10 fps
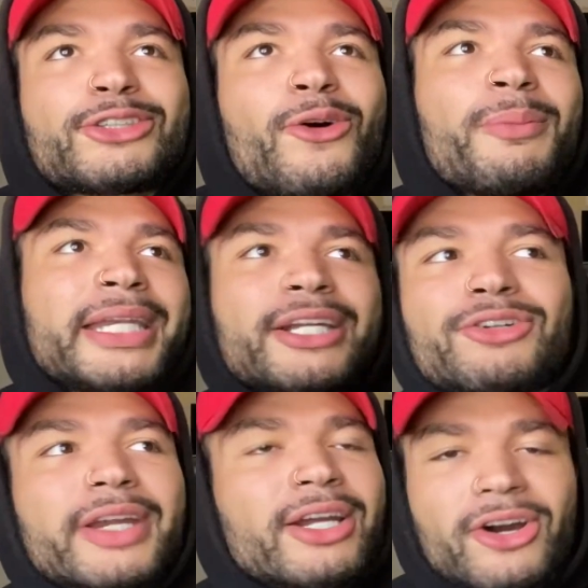many
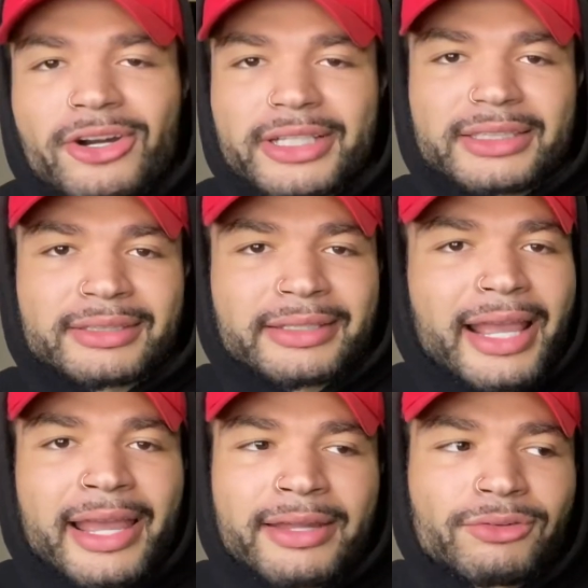great artists
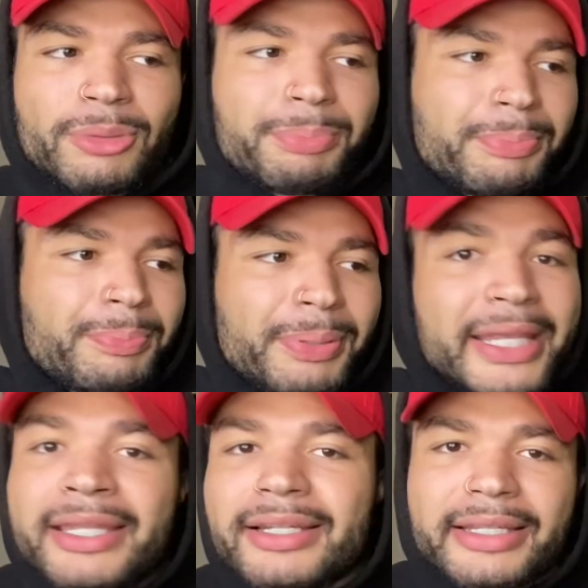that
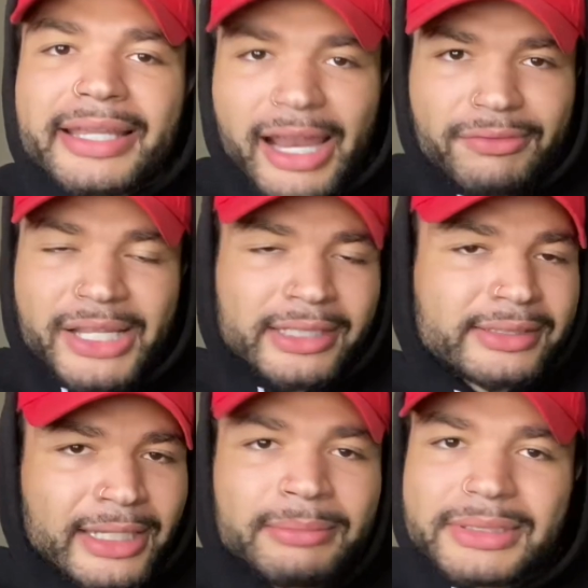repeatedly have that
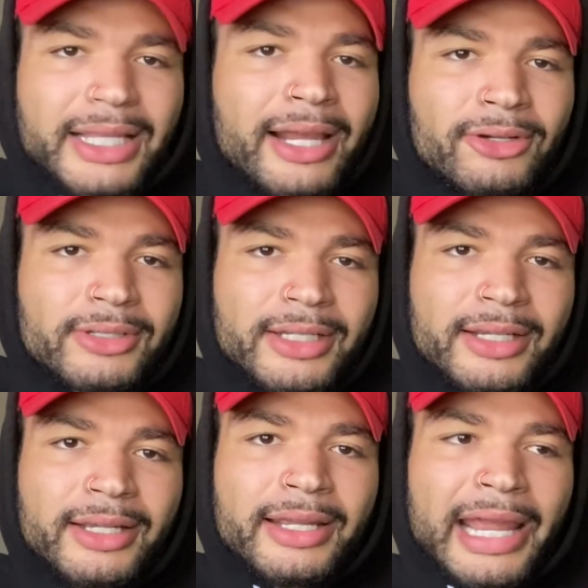same sound,
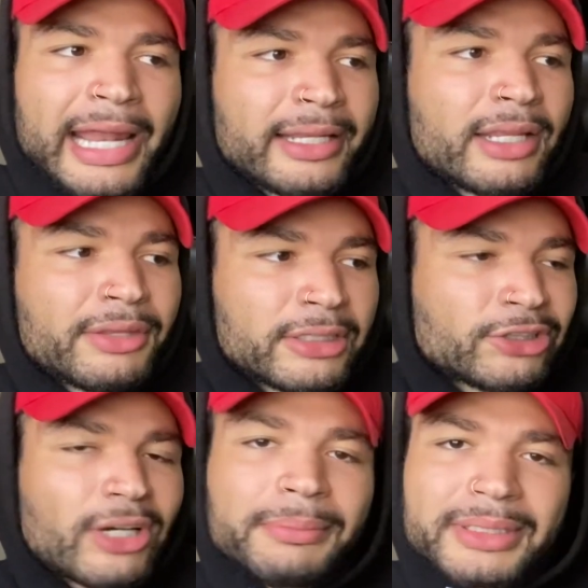and they'll
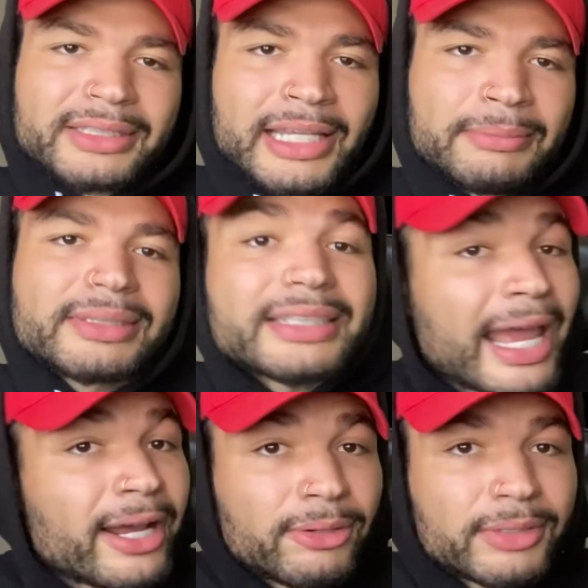drop the same
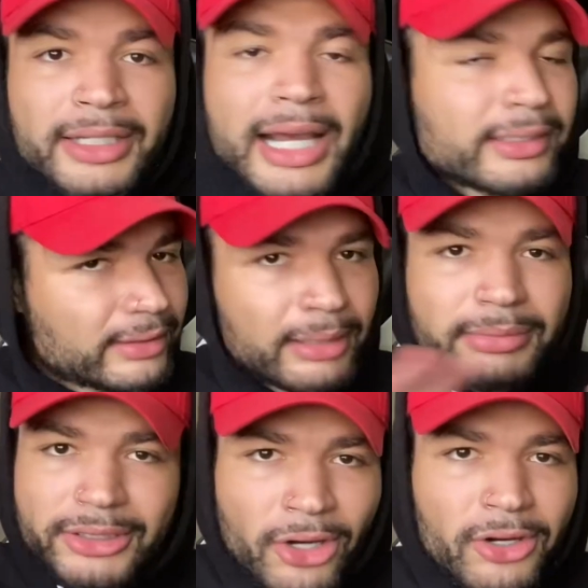sound, not same
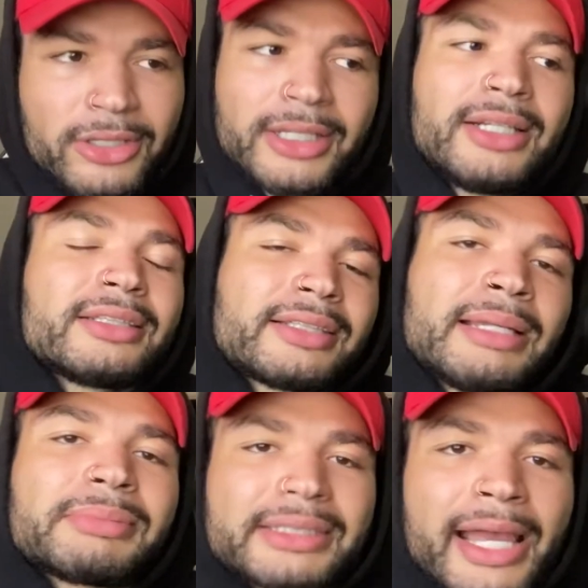song,
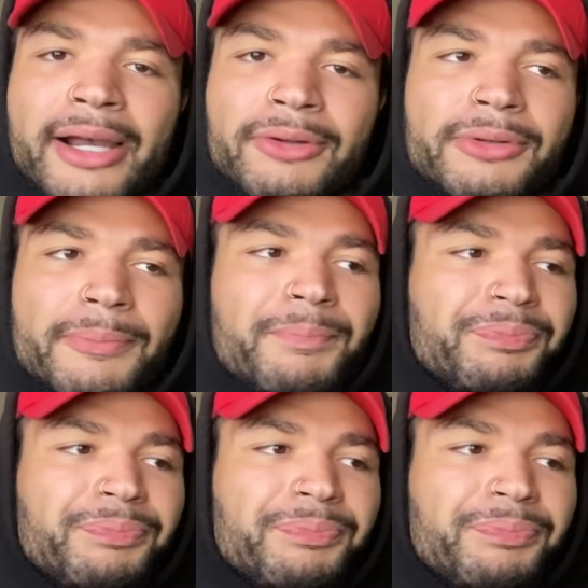same sound,